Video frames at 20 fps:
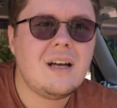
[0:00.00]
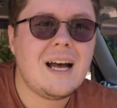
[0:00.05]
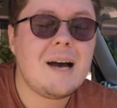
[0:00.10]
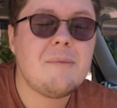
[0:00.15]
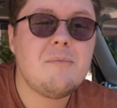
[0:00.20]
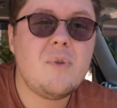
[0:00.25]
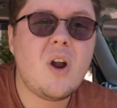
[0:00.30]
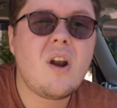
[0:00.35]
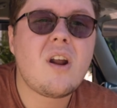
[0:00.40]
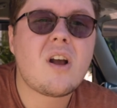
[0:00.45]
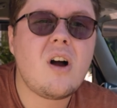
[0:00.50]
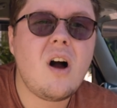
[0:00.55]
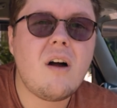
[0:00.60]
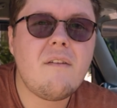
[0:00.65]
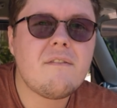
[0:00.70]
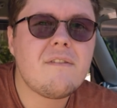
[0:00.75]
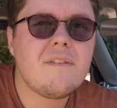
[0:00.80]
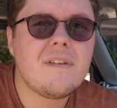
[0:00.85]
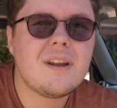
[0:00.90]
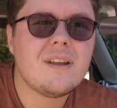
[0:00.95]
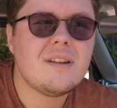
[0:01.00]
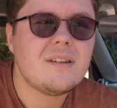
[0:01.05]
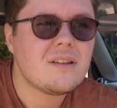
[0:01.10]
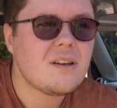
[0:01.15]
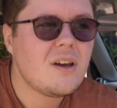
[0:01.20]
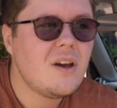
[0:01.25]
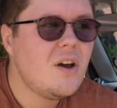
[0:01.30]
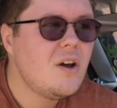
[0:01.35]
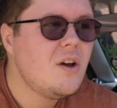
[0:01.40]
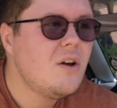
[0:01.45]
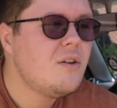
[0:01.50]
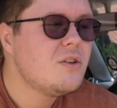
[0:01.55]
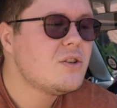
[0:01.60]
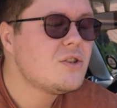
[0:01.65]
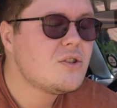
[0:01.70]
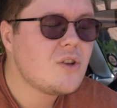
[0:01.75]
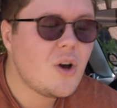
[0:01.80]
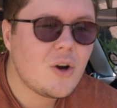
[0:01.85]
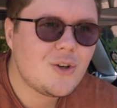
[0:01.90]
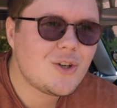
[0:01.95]
I'm not a confident,
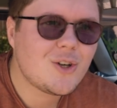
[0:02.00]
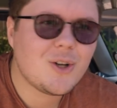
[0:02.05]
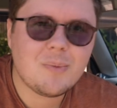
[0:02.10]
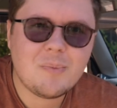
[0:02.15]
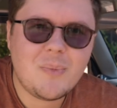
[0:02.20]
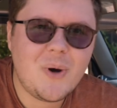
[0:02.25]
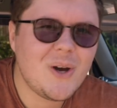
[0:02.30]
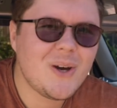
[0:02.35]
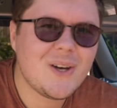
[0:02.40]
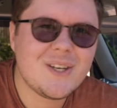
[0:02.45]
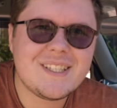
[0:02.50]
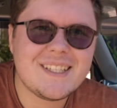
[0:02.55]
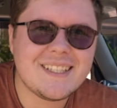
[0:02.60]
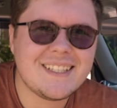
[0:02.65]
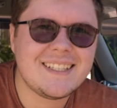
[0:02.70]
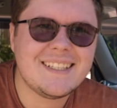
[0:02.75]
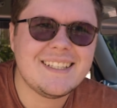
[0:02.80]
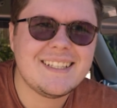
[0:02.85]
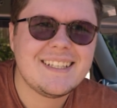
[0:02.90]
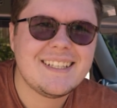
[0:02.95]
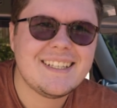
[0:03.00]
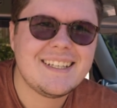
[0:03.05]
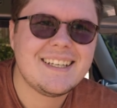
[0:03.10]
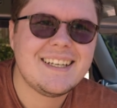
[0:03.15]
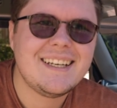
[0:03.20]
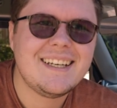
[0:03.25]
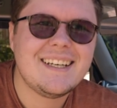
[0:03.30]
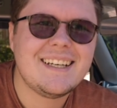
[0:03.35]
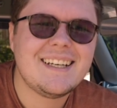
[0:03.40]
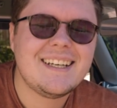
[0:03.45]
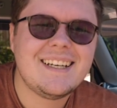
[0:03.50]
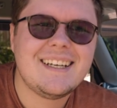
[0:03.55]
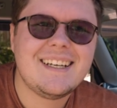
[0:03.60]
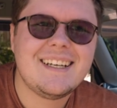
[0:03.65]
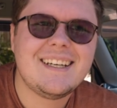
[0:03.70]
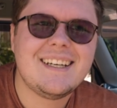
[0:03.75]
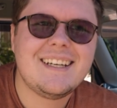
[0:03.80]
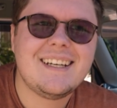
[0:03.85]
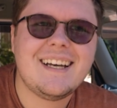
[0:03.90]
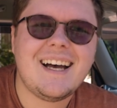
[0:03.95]
social person.
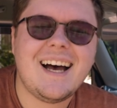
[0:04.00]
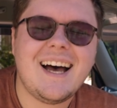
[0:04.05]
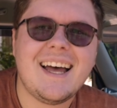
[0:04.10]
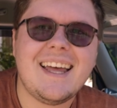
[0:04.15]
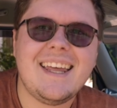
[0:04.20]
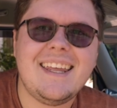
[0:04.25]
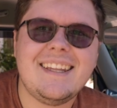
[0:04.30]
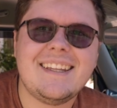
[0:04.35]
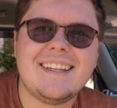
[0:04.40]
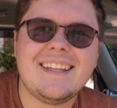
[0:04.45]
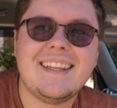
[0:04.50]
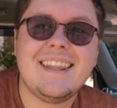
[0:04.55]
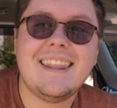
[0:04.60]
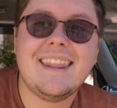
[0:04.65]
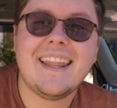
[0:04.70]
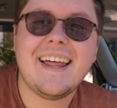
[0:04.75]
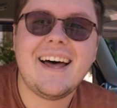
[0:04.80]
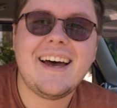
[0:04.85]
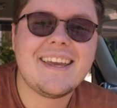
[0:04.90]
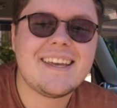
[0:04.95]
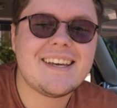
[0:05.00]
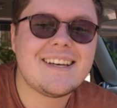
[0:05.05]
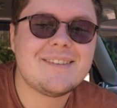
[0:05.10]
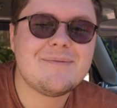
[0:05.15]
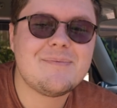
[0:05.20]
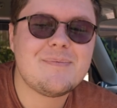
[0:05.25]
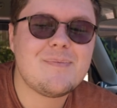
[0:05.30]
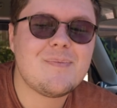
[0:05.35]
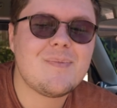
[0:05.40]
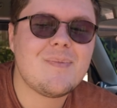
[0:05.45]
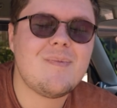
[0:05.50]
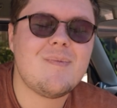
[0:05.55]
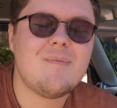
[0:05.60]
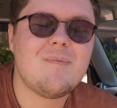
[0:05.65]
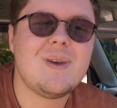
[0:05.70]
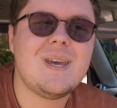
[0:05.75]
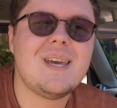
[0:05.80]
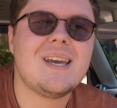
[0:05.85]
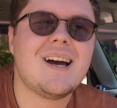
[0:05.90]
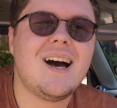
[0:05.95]
I like
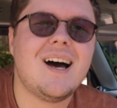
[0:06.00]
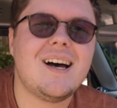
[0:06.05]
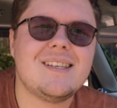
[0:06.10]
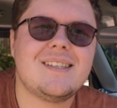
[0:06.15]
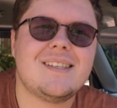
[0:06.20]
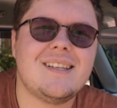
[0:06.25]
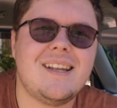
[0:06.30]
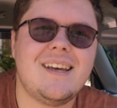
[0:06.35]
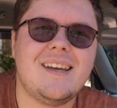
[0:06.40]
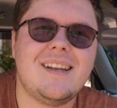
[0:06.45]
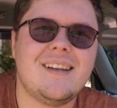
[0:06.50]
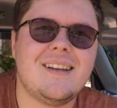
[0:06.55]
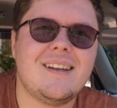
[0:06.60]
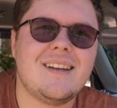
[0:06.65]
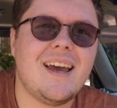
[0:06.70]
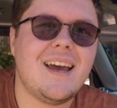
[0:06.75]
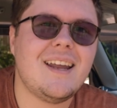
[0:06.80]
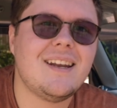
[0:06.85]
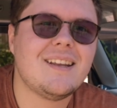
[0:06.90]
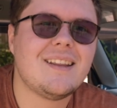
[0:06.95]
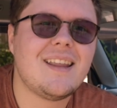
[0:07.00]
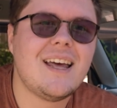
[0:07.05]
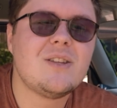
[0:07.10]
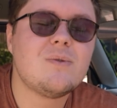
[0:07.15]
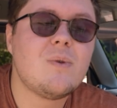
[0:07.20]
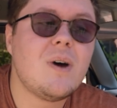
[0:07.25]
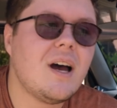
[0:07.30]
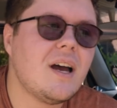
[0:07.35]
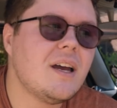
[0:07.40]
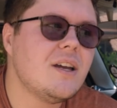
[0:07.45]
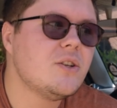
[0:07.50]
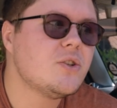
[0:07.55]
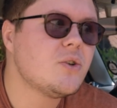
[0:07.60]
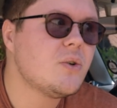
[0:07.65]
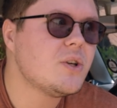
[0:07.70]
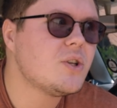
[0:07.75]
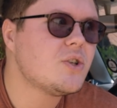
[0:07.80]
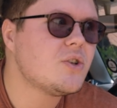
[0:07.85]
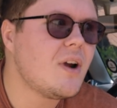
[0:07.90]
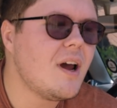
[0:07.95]
being isolated, and that's why I
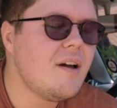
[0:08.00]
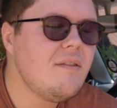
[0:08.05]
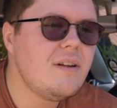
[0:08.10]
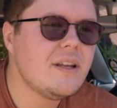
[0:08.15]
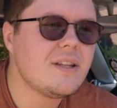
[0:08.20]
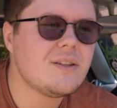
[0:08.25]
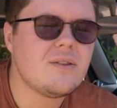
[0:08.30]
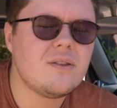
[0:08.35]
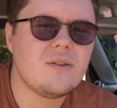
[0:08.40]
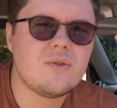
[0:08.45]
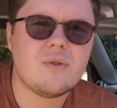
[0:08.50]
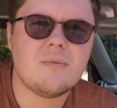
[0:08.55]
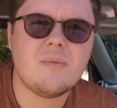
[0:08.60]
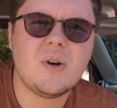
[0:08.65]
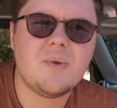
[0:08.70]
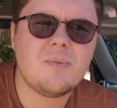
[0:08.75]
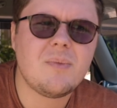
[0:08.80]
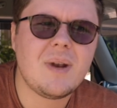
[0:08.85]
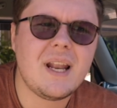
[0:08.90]
enjoy traveling to these remote